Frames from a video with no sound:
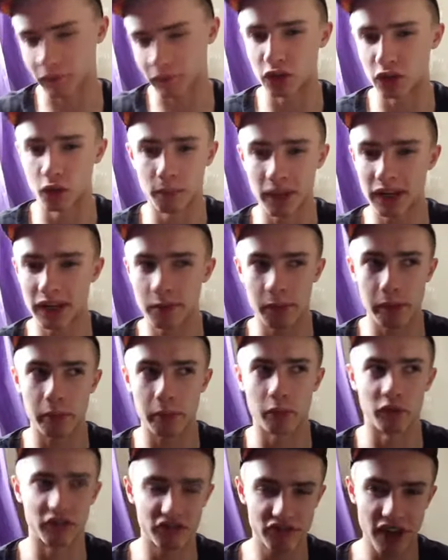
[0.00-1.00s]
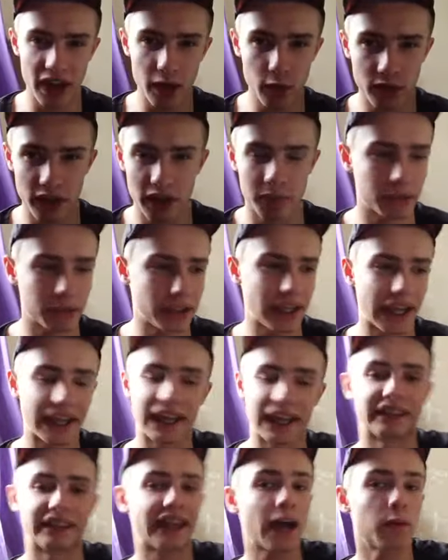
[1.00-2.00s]
I know many people failed it, but yet
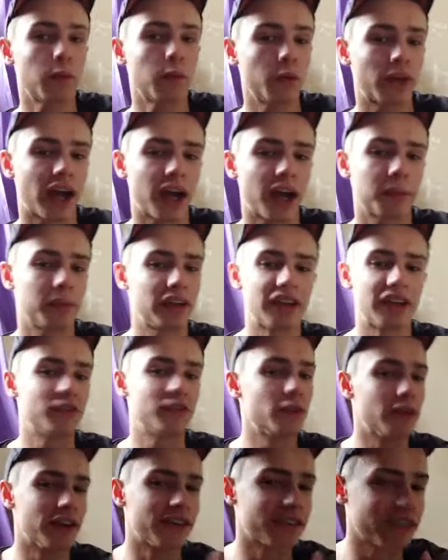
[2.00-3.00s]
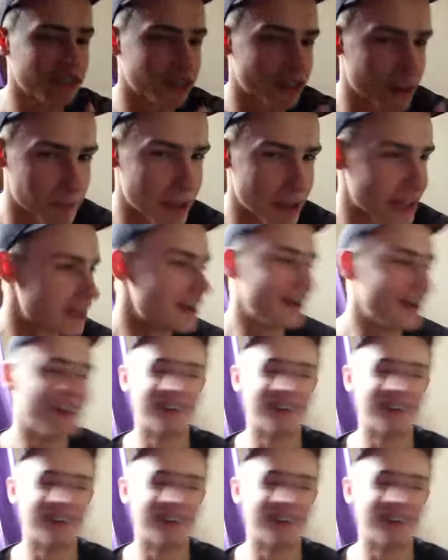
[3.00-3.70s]
again, that won't happen if you listen to me.